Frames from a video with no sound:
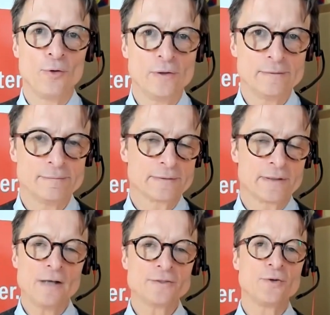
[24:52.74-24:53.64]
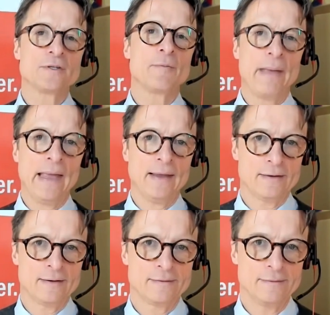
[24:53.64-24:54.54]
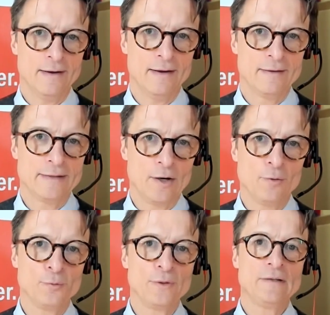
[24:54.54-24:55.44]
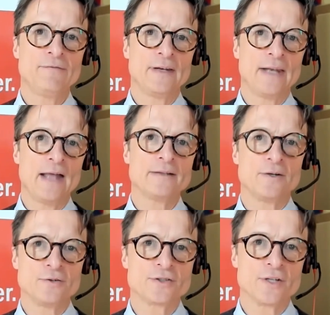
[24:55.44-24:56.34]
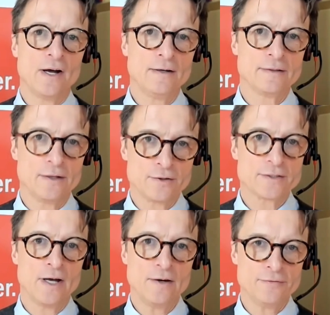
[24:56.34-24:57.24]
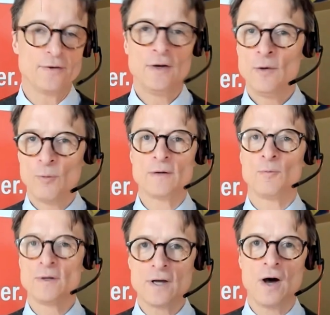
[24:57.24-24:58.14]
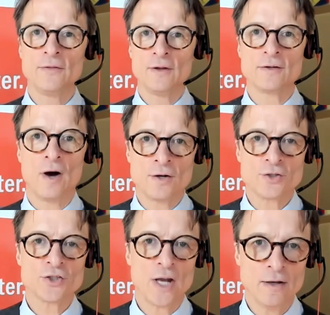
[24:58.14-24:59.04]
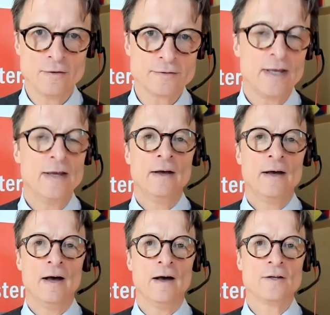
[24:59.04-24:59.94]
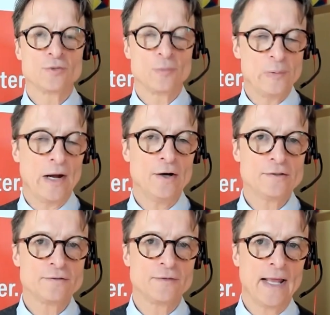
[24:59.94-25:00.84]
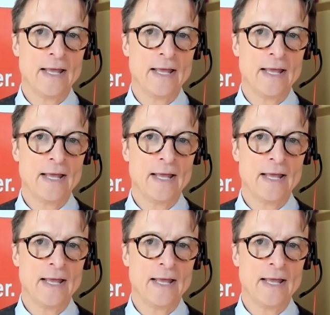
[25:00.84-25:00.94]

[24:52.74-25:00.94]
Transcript: in the world. Costco's a bank. Uh, they don't really finance their stock their stuff. What what's on the on shelves uh, suppliers